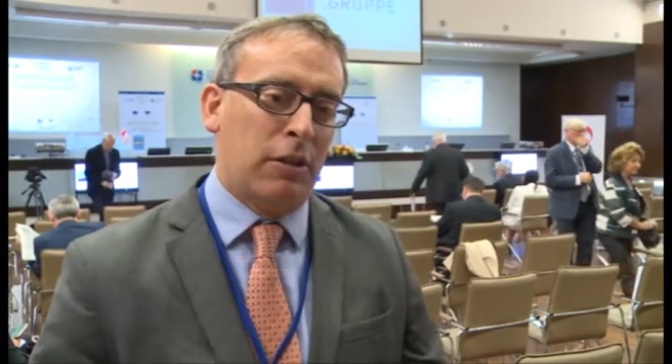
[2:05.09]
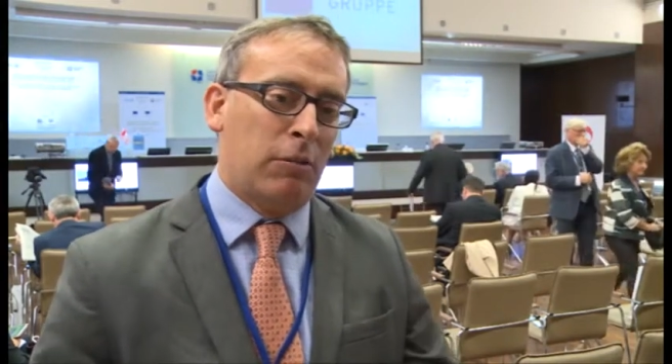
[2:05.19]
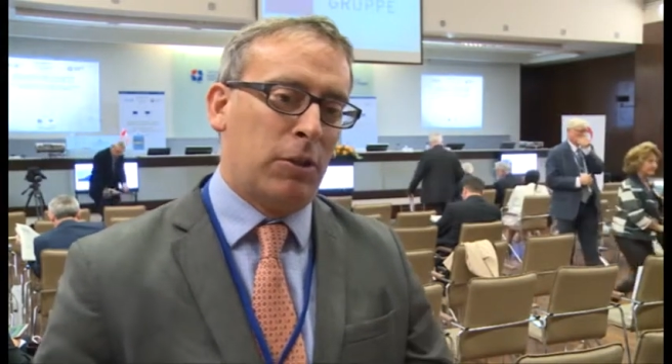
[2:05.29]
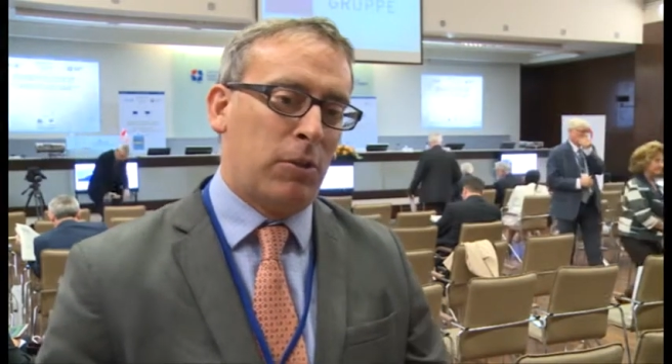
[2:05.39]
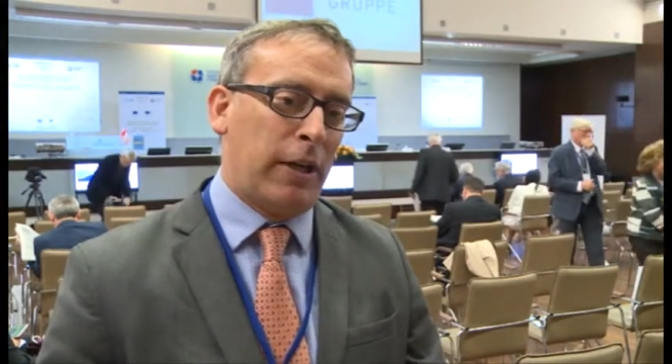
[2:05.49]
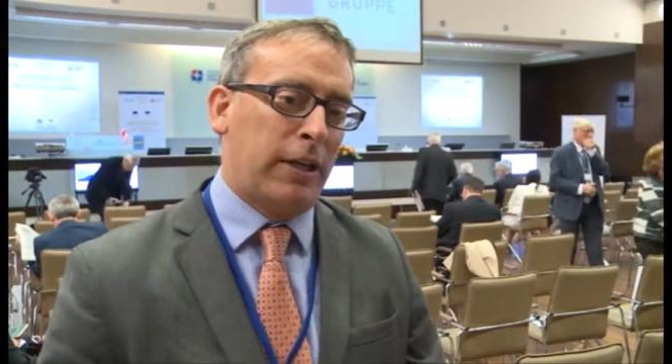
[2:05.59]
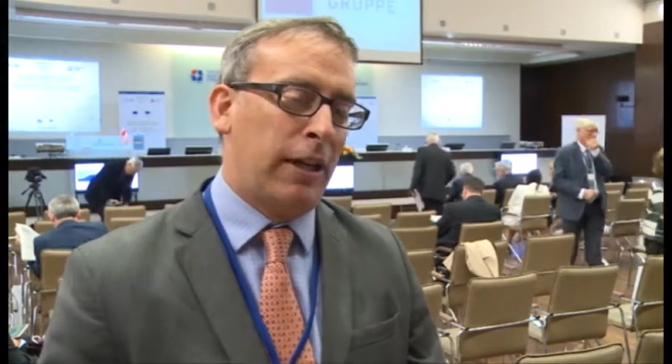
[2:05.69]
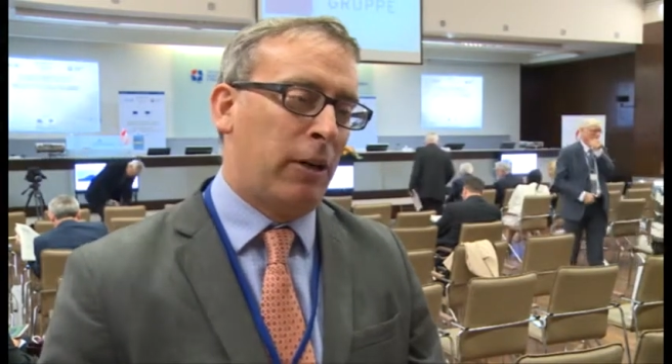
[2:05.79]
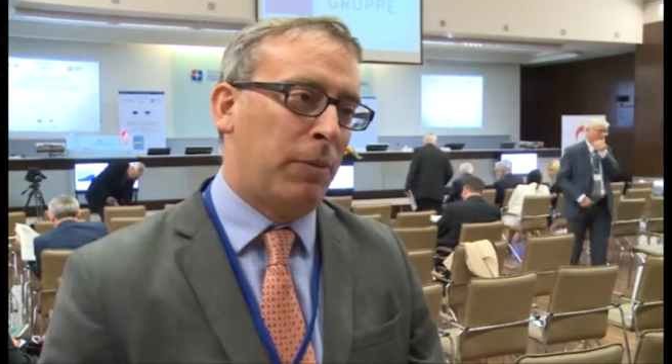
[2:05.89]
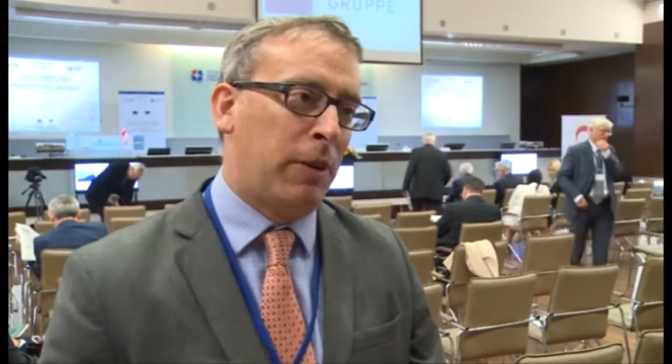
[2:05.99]
we're trying to
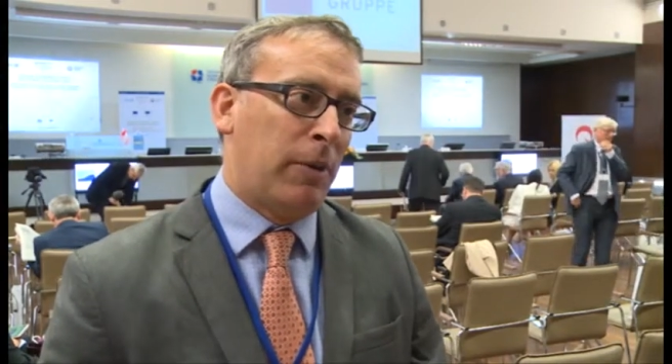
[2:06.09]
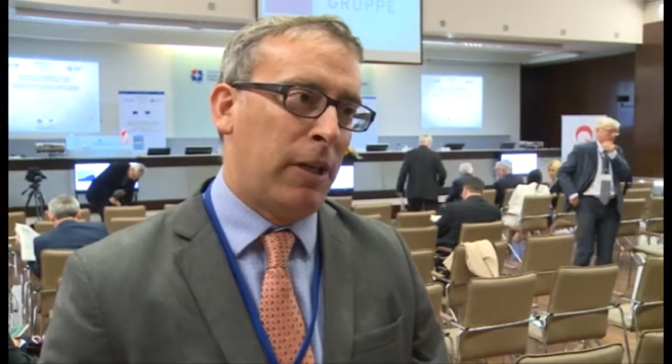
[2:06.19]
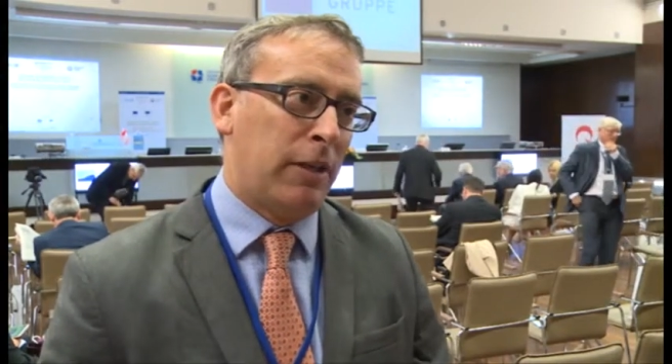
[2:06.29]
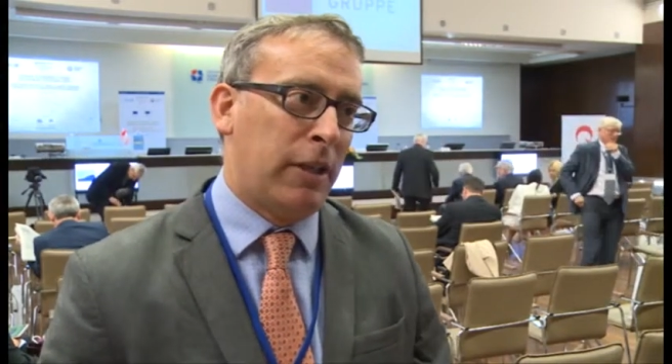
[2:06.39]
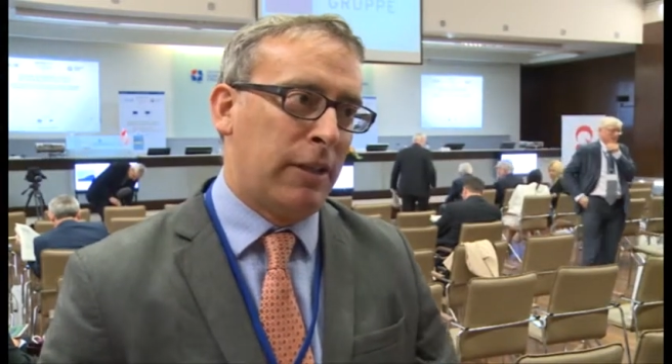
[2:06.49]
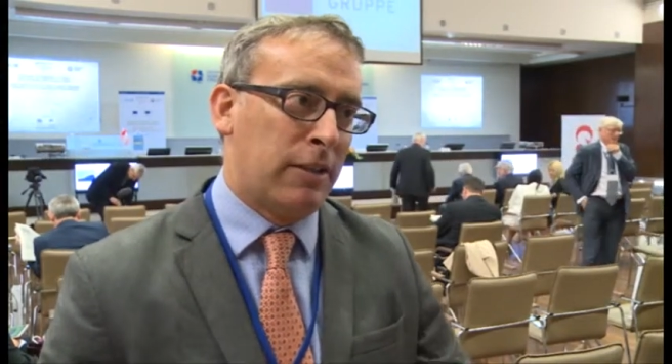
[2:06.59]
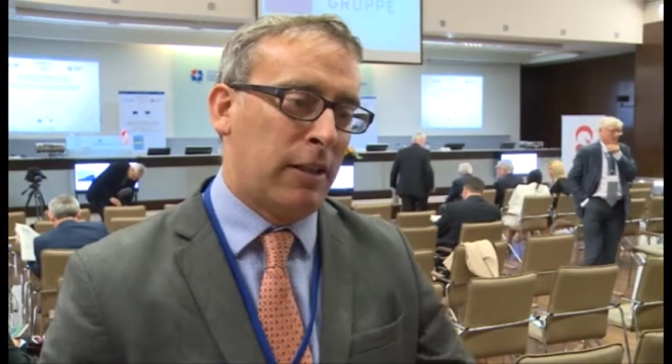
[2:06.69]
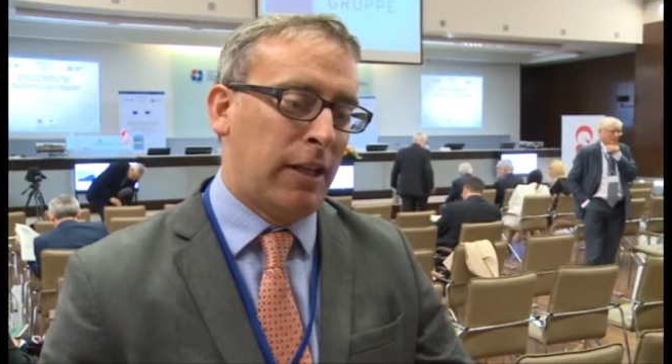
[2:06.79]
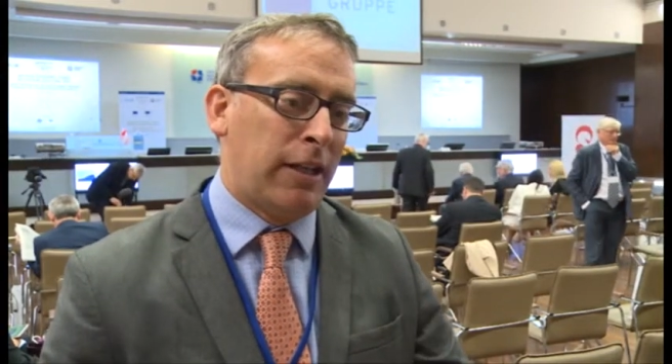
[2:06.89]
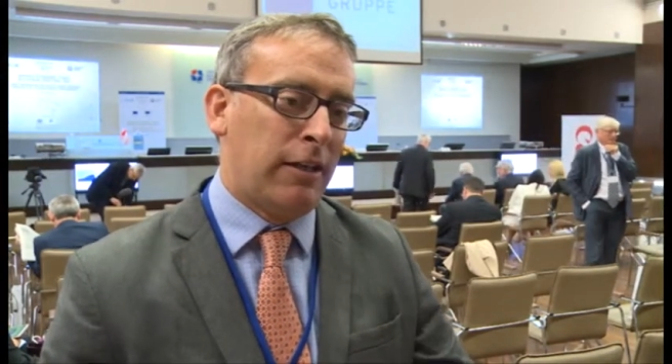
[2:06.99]
help them on things
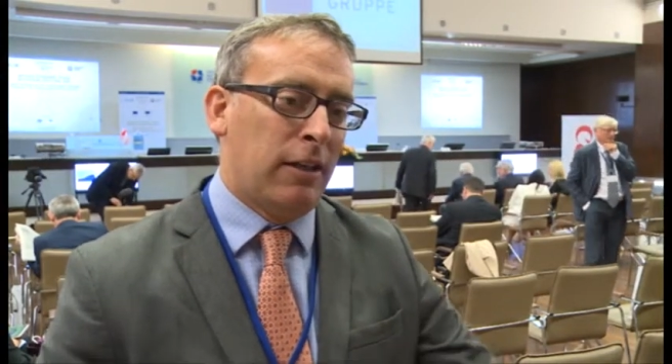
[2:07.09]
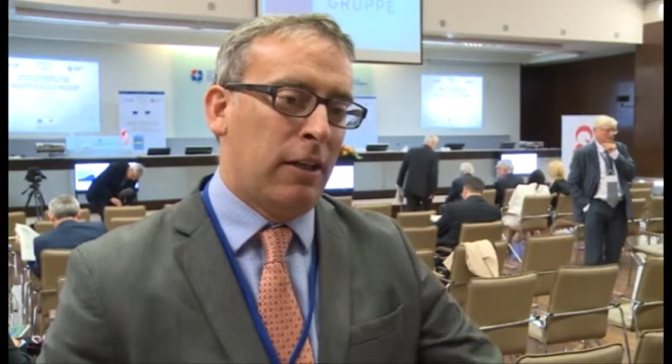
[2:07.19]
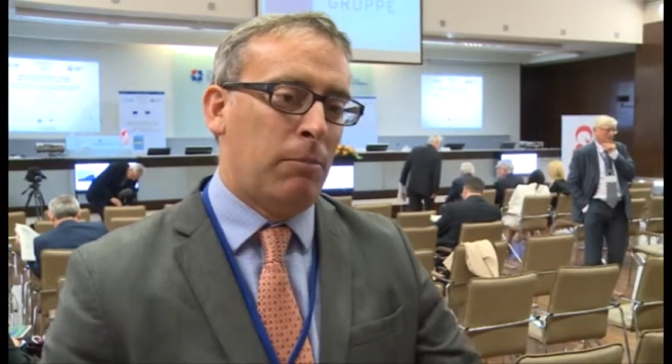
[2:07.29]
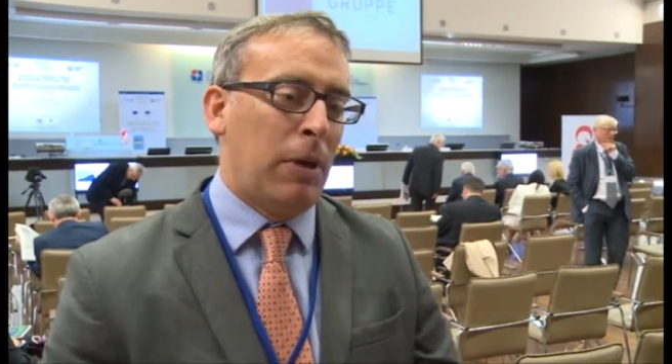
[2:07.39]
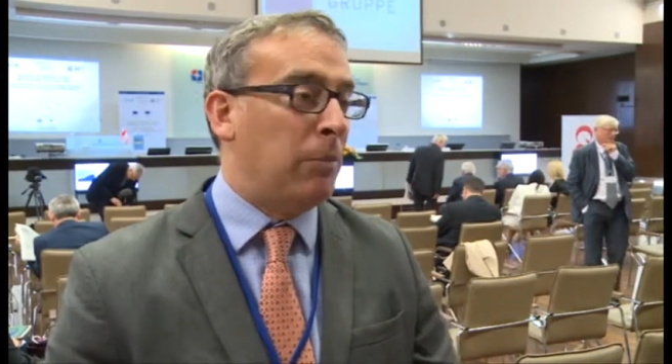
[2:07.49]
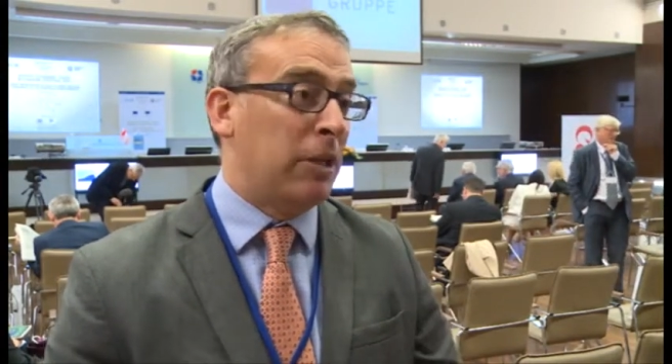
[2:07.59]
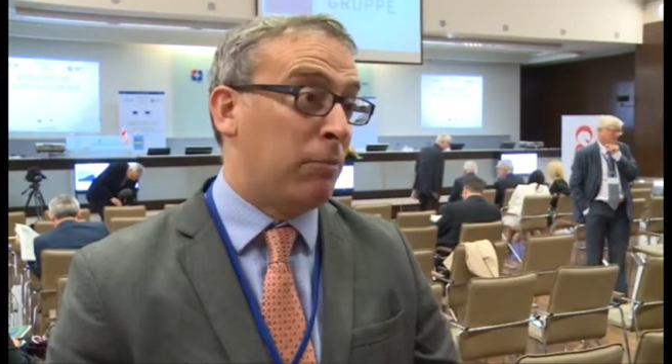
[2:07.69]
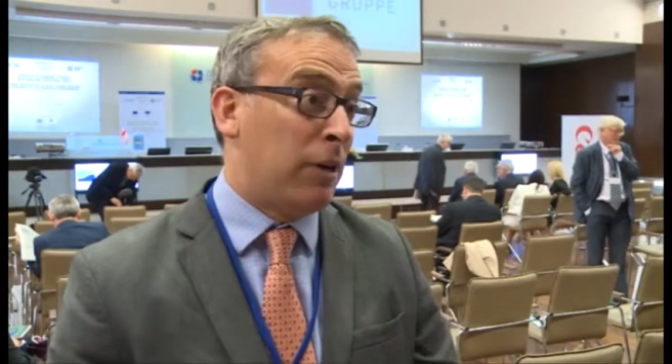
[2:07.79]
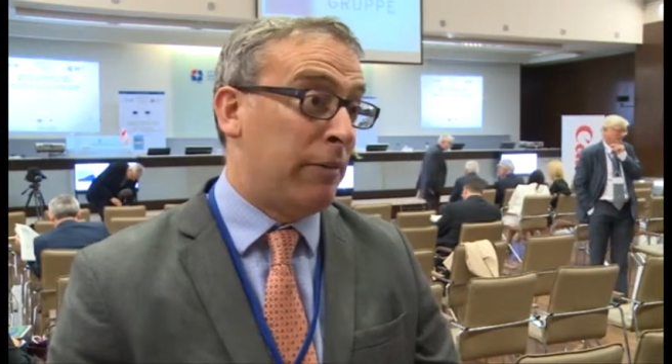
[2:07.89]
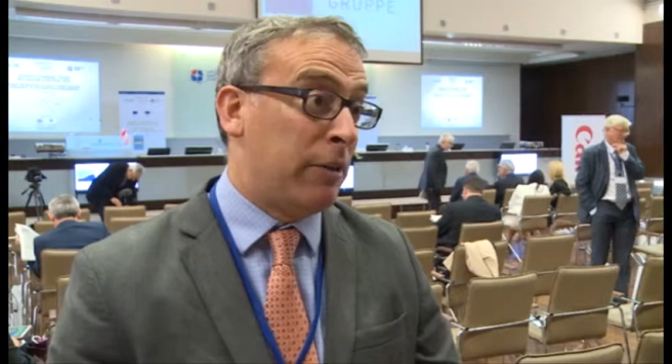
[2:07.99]
like
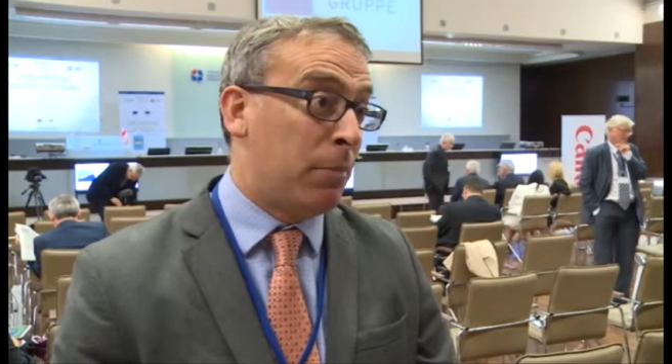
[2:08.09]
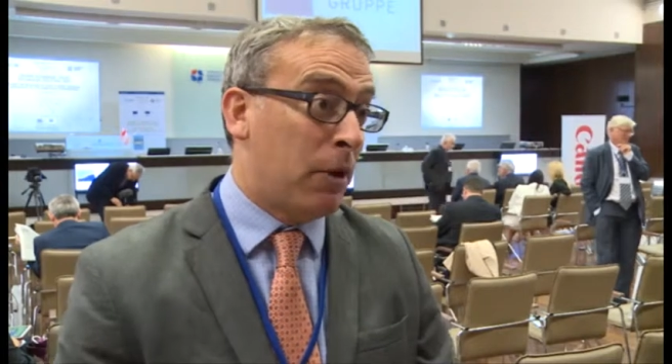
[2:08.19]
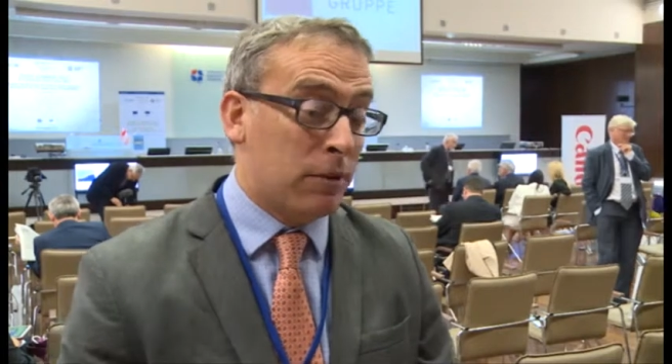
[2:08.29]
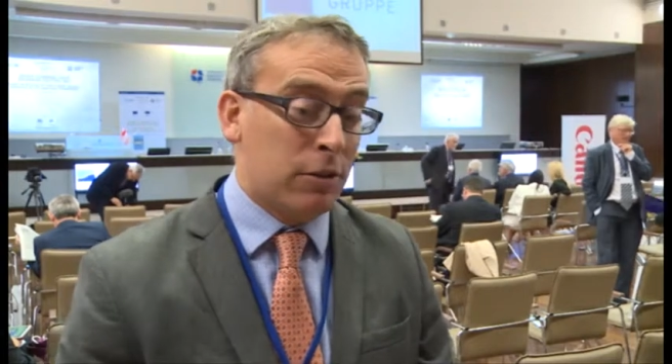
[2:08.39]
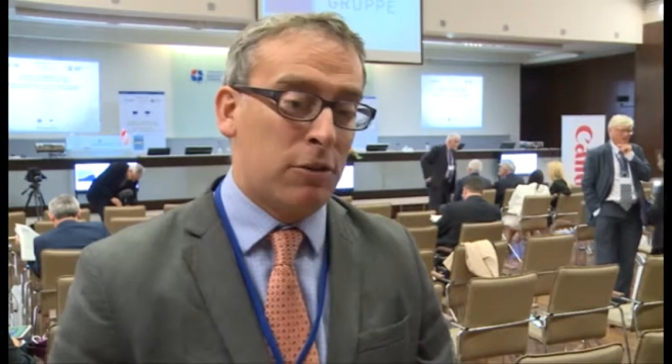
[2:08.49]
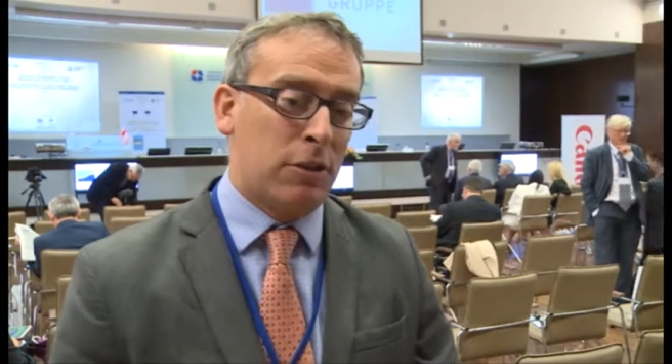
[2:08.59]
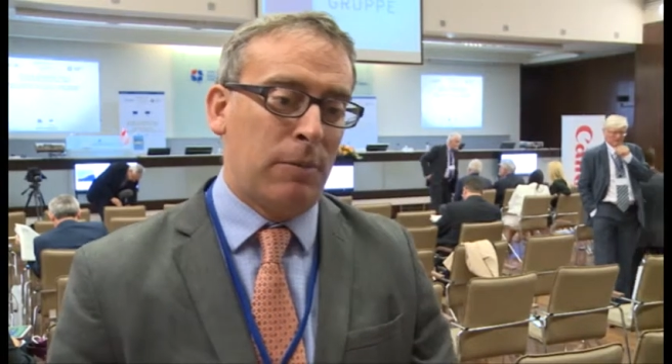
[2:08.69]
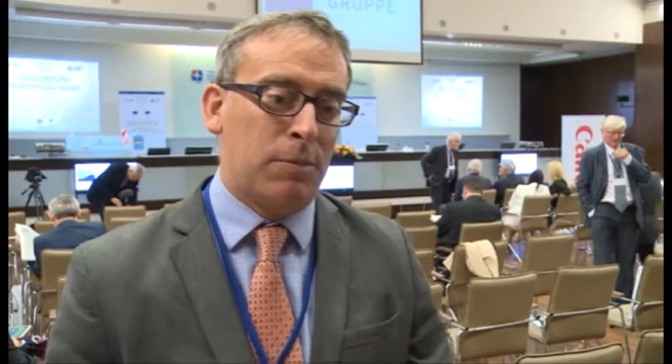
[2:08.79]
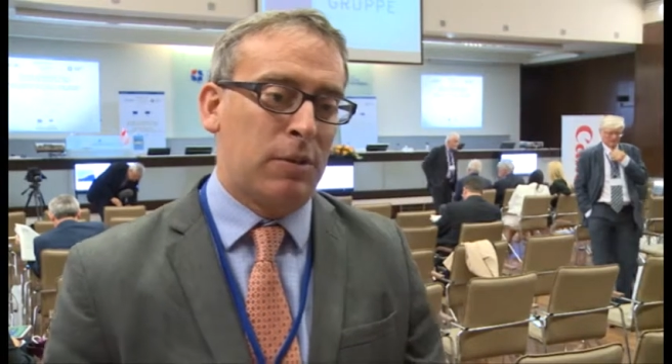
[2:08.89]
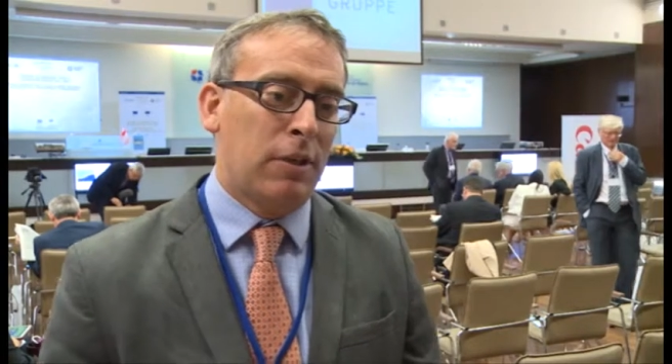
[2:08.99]
public-private
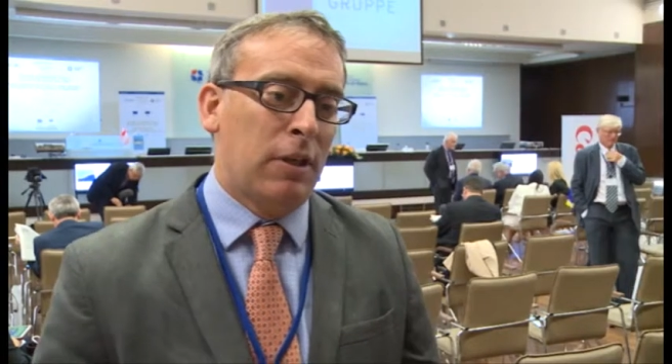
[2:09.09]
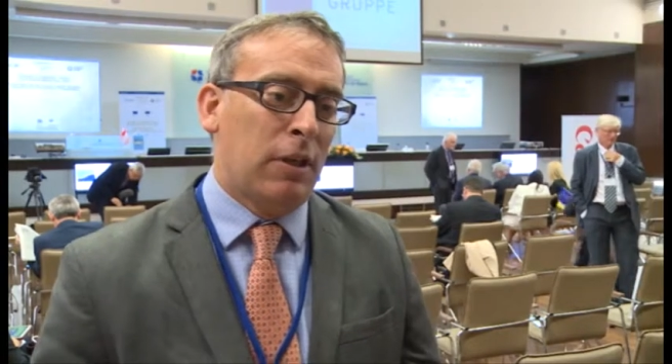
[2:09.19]
partnerships.